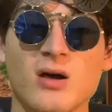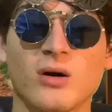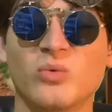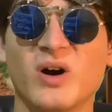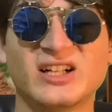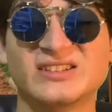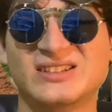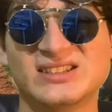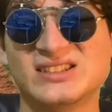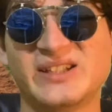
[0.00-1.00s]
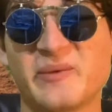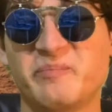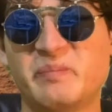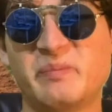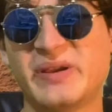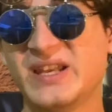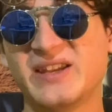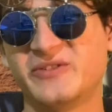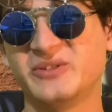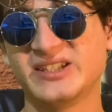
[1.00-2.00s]
Well, this is the
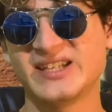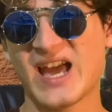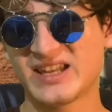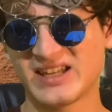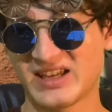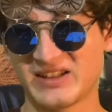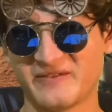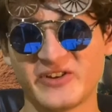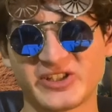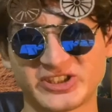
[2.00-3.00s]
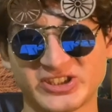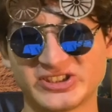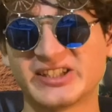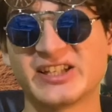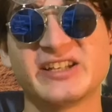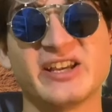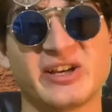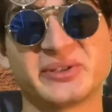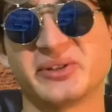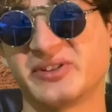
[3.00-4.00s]
pitifully edited version that they
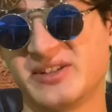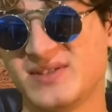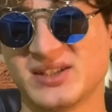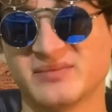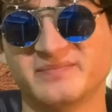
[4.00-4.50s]
aired on TV.